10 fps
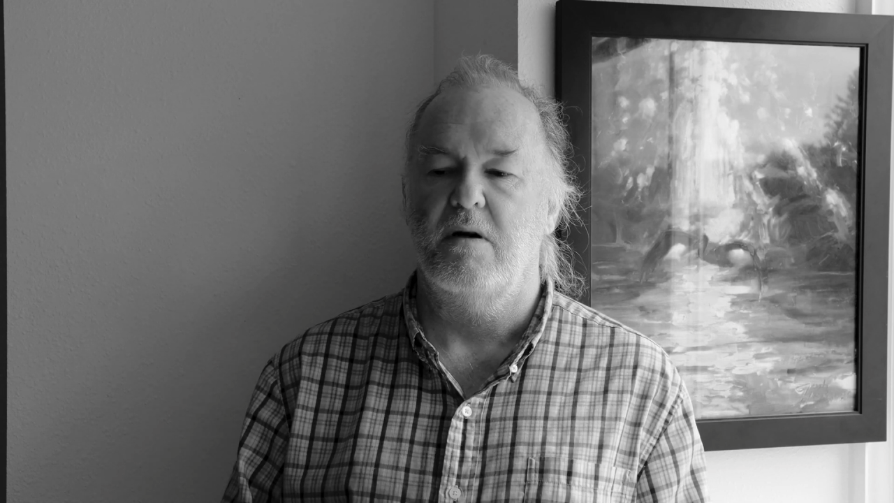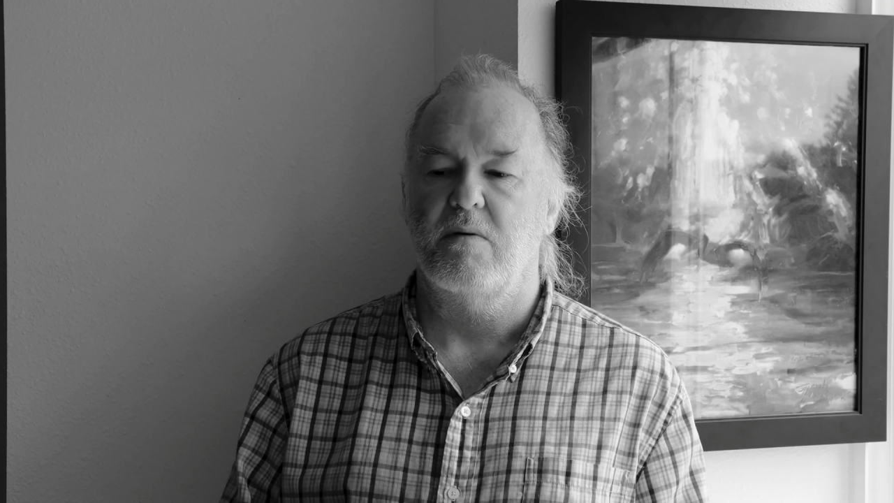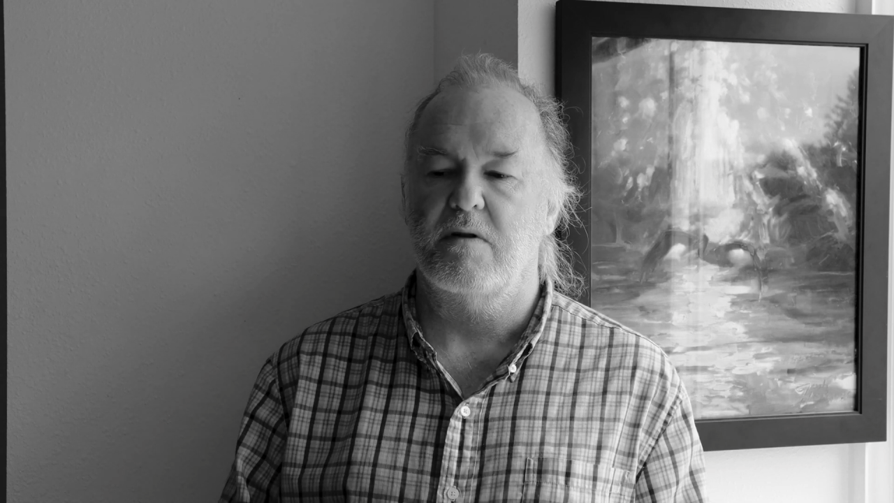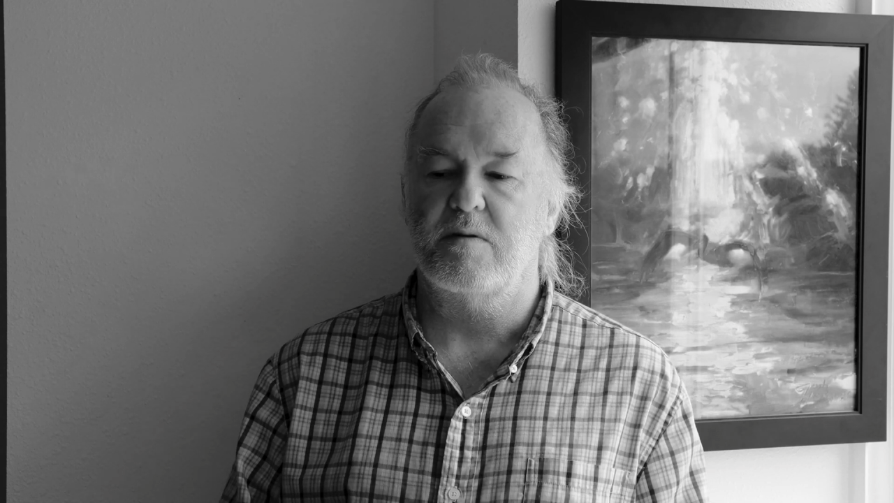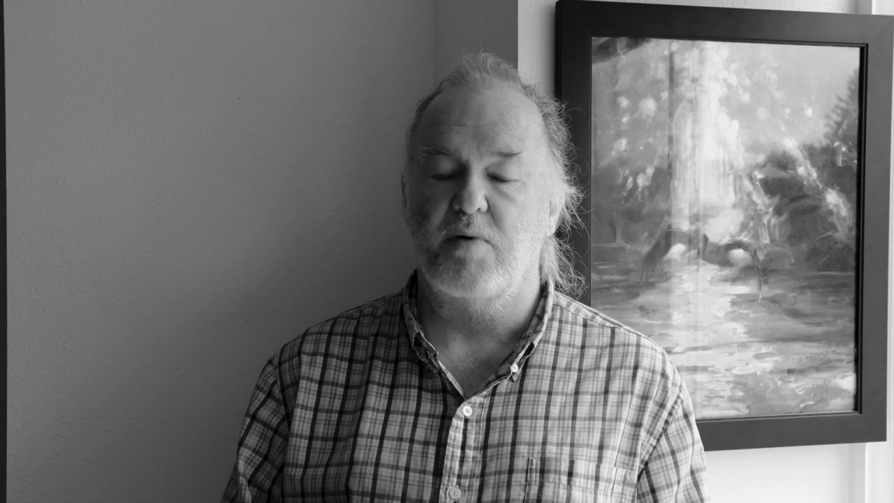
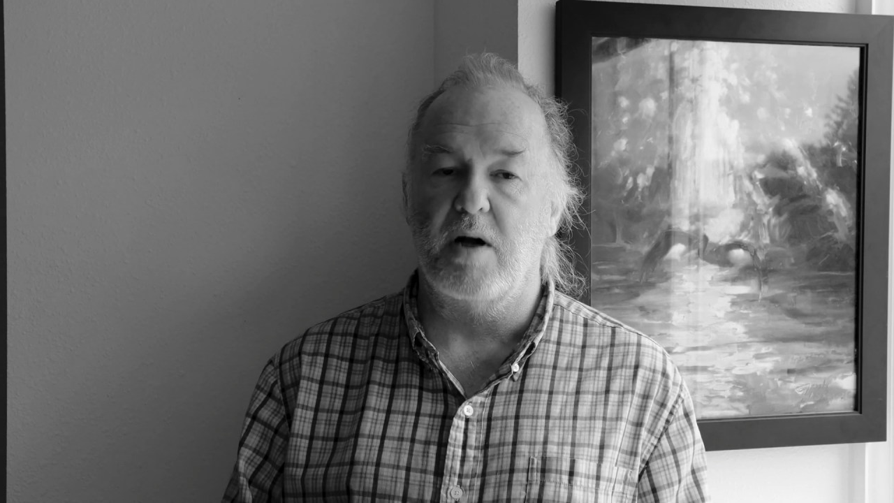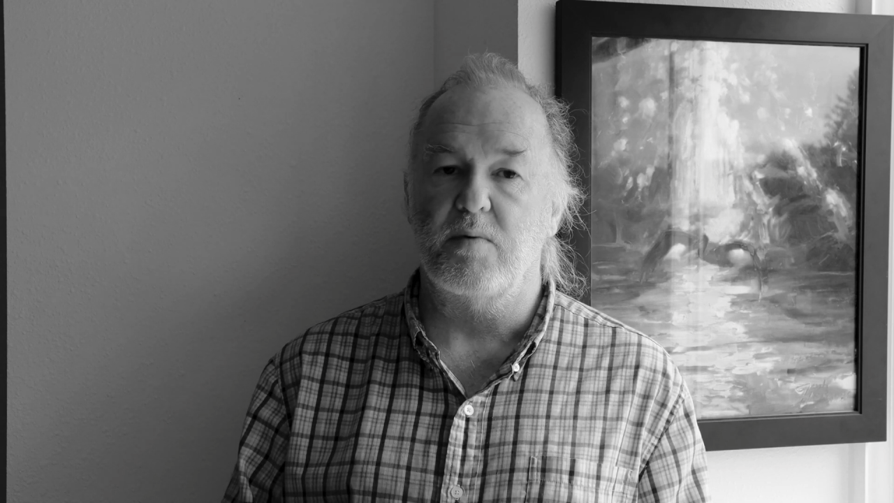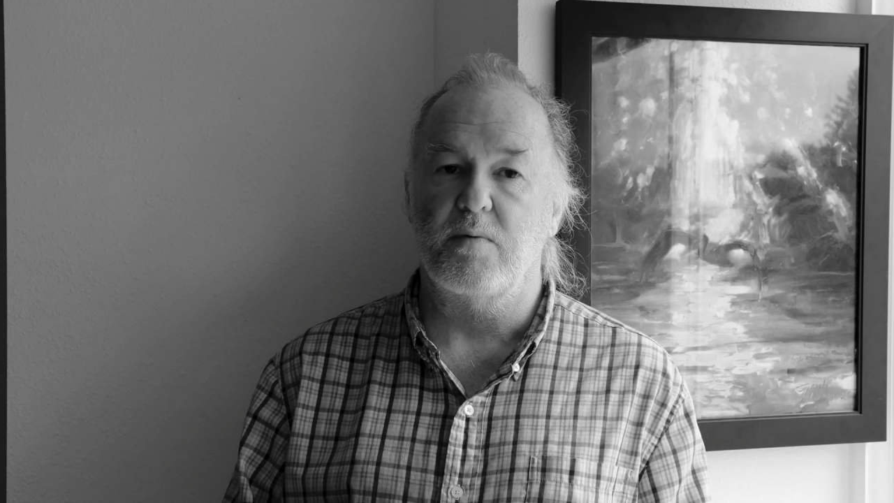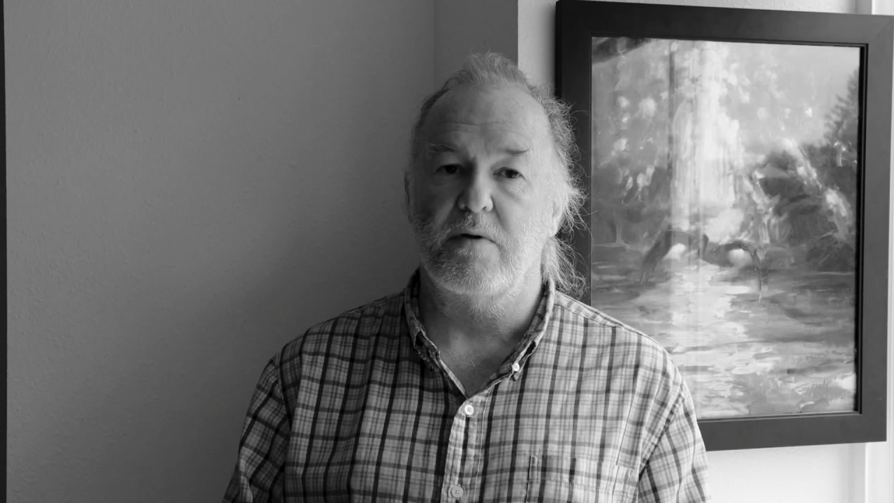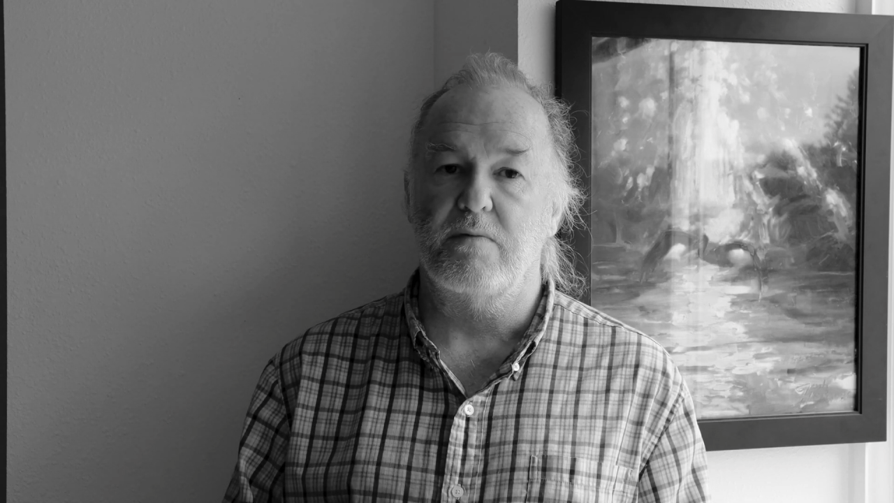Well, this
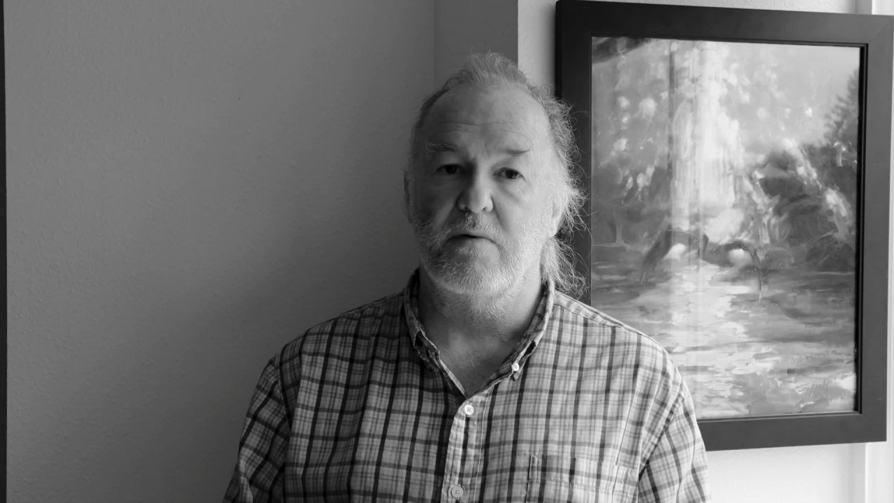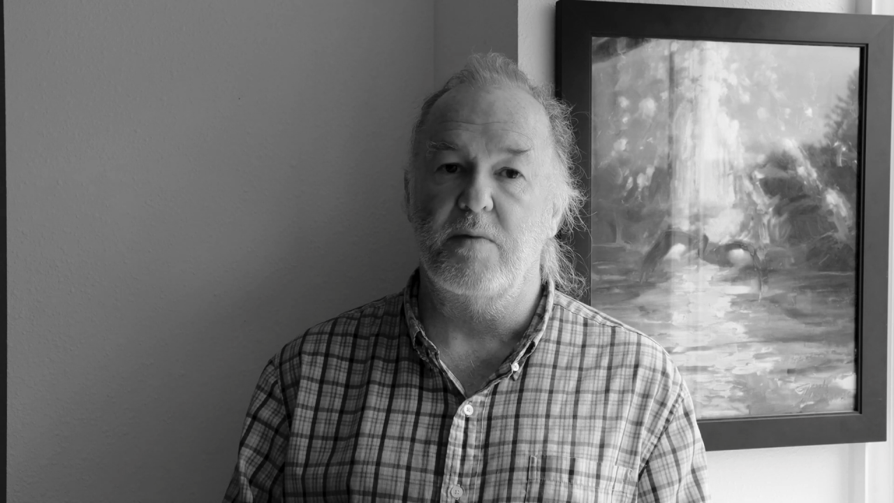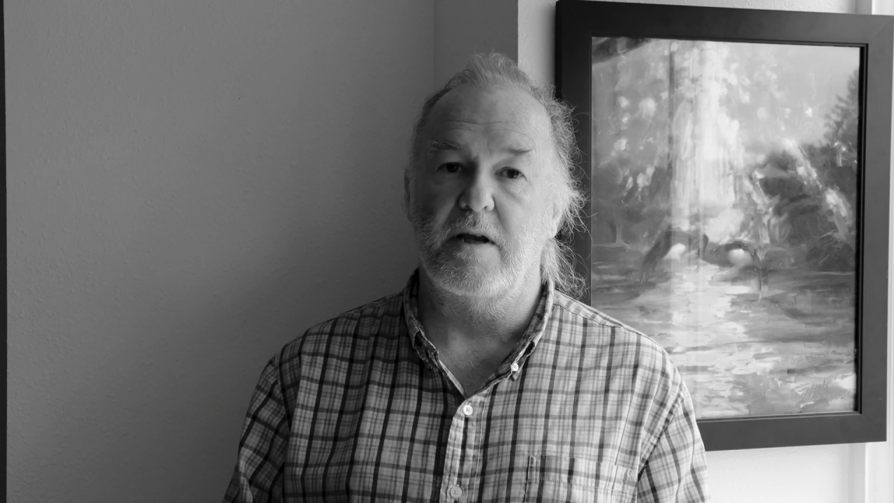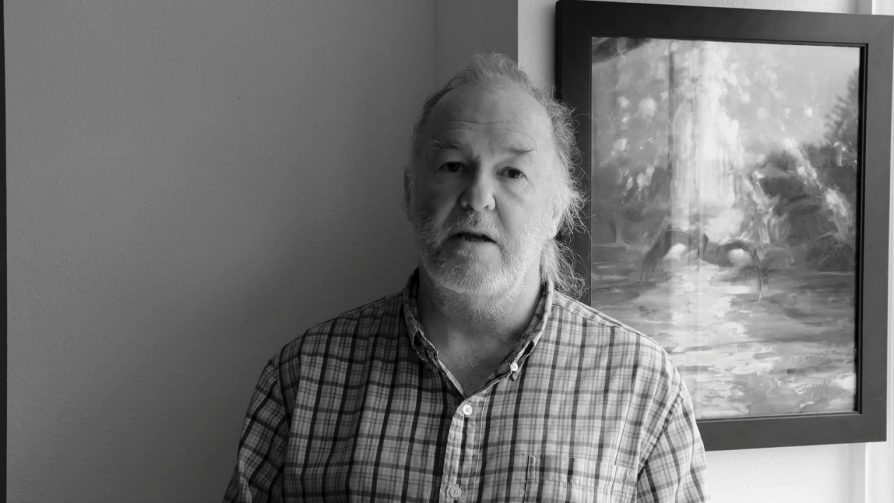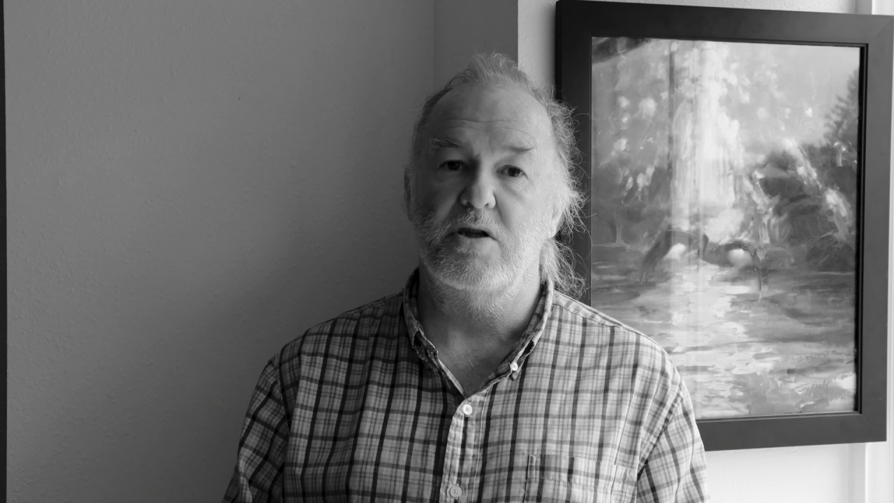problem with
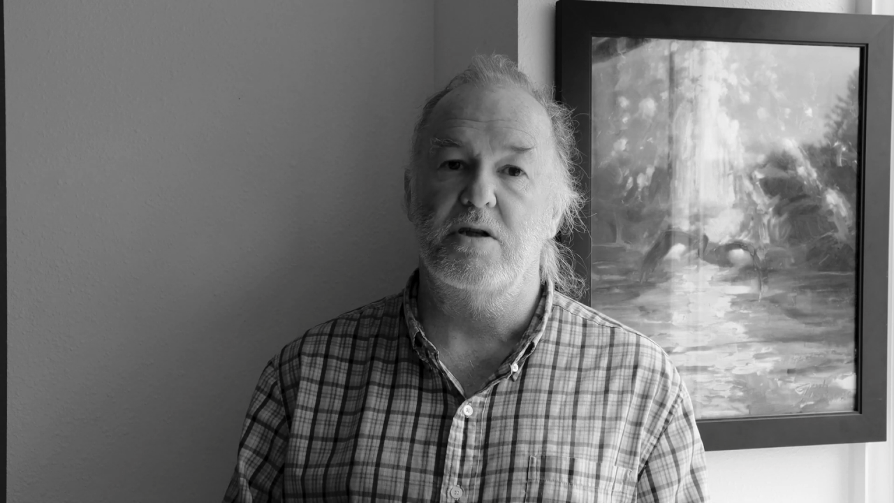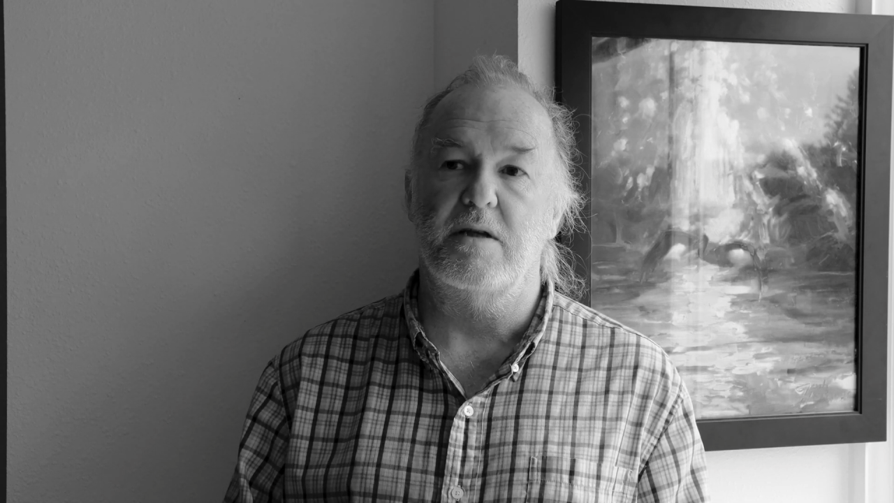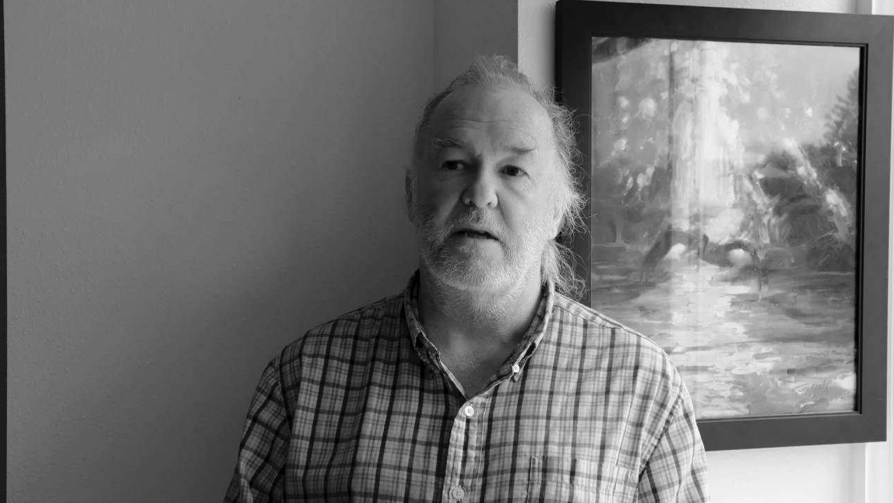rumination